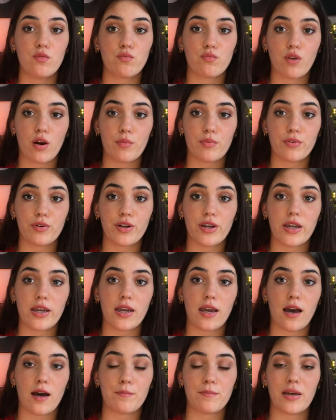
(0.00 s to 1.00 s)
robbery,
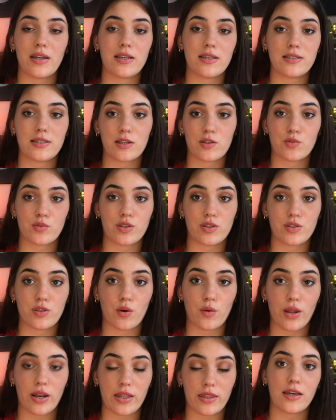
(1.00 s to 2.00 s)
um, any sexual
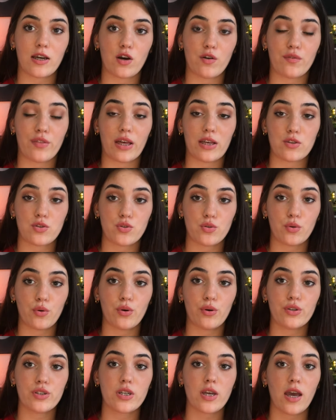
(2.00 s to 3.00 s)
assault, anything of that
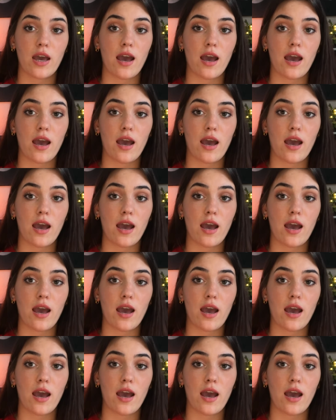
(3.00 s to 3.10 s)
sort,